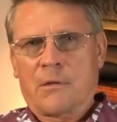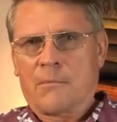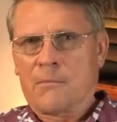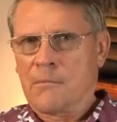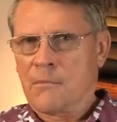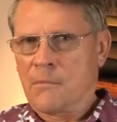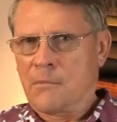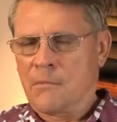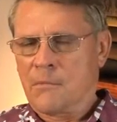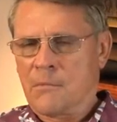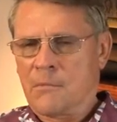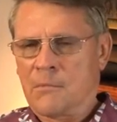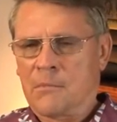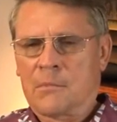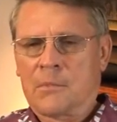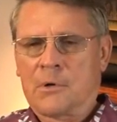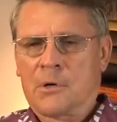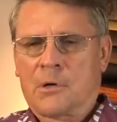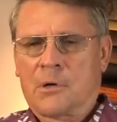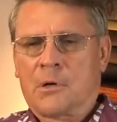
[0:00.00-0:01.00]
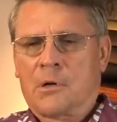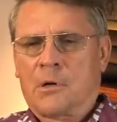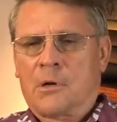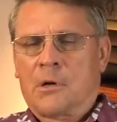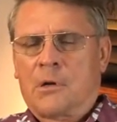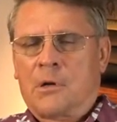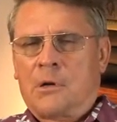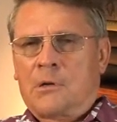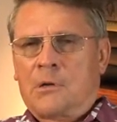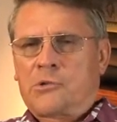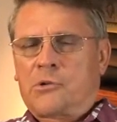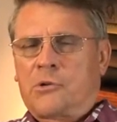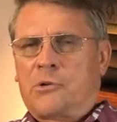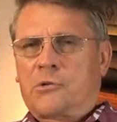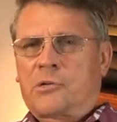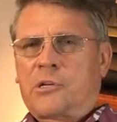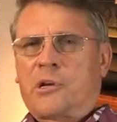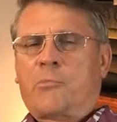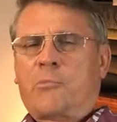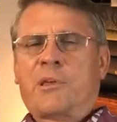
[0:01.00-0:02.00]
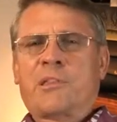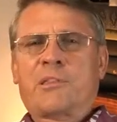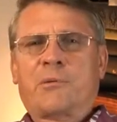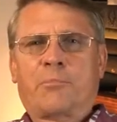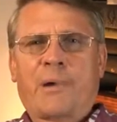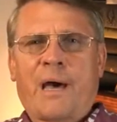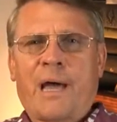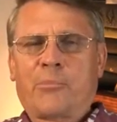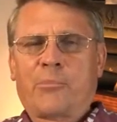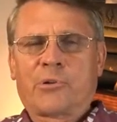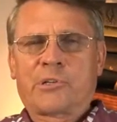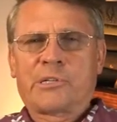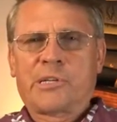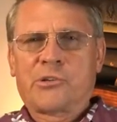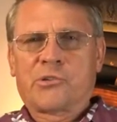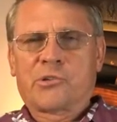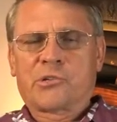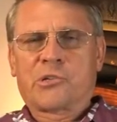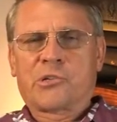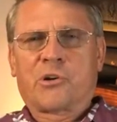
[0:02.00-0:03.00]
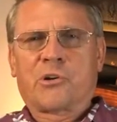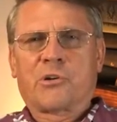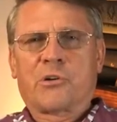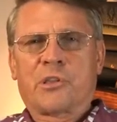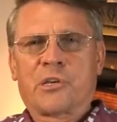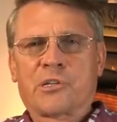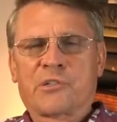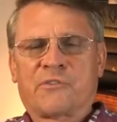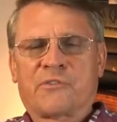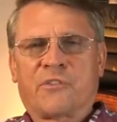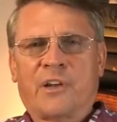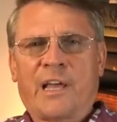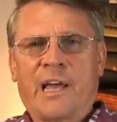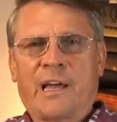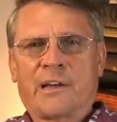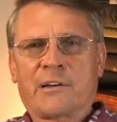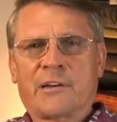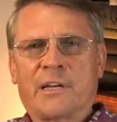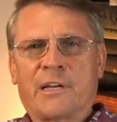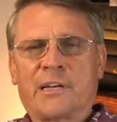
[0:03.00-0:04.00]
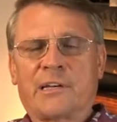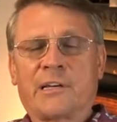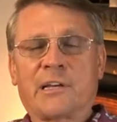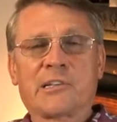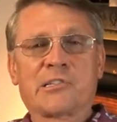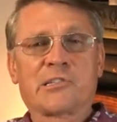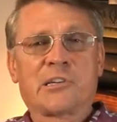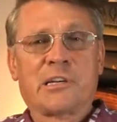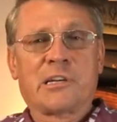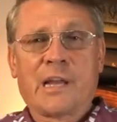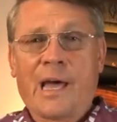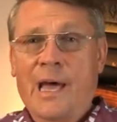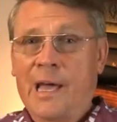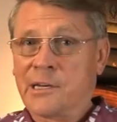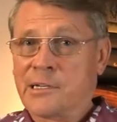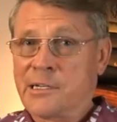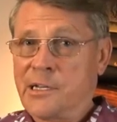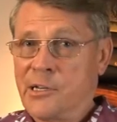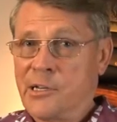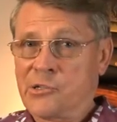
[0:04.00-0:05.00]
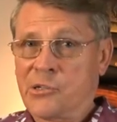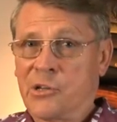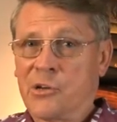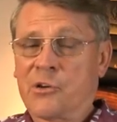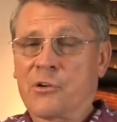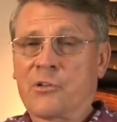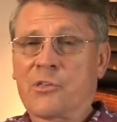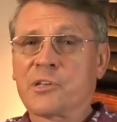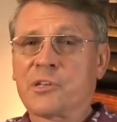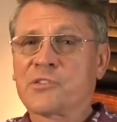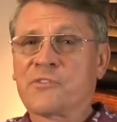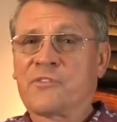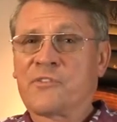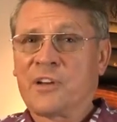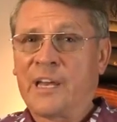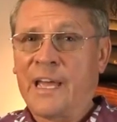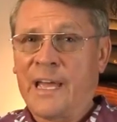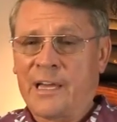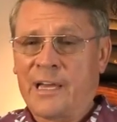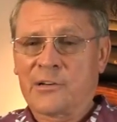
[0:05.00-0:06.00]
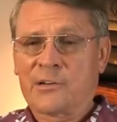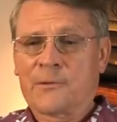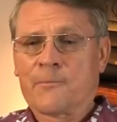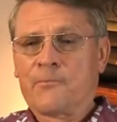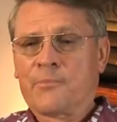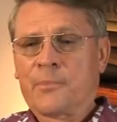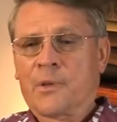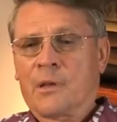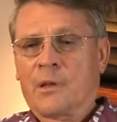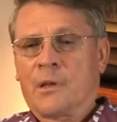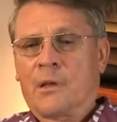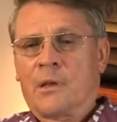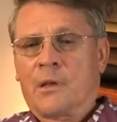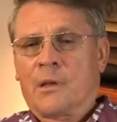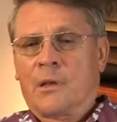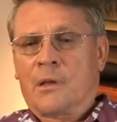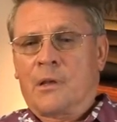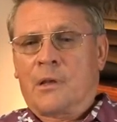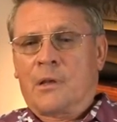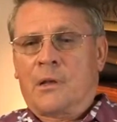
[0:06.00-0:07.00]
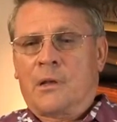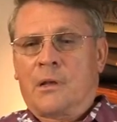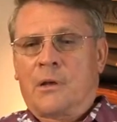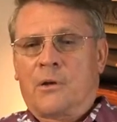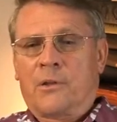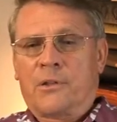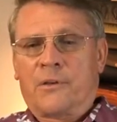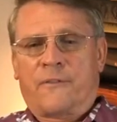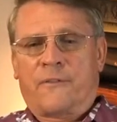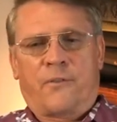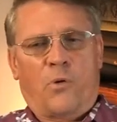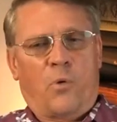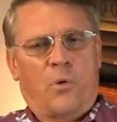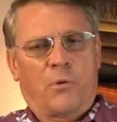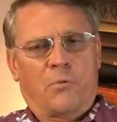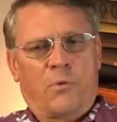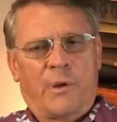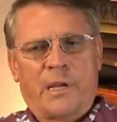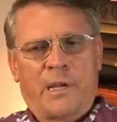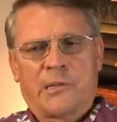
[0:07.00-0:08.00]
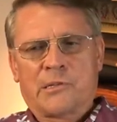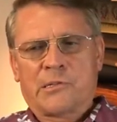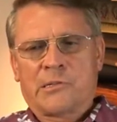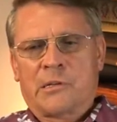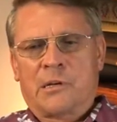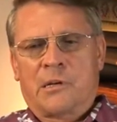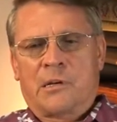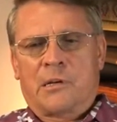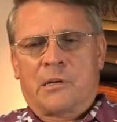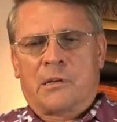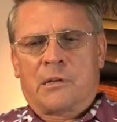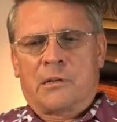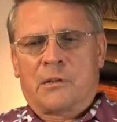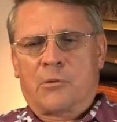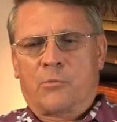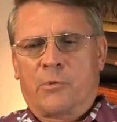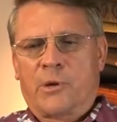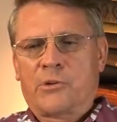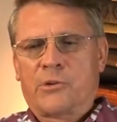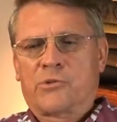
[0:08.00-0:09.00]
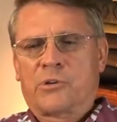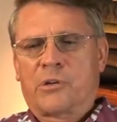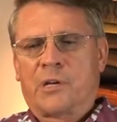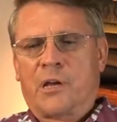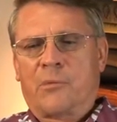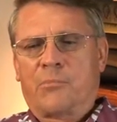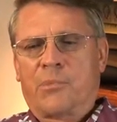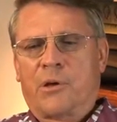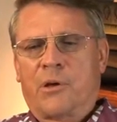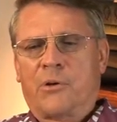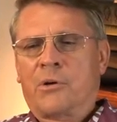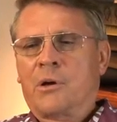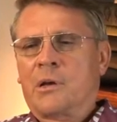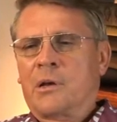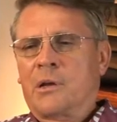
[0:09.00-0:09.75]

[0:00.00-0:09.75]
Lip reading: So don't tell me the Bible teaches the earth is flat. It does not teach the earth is flat. Well, the 4 winds, the wind should not blow.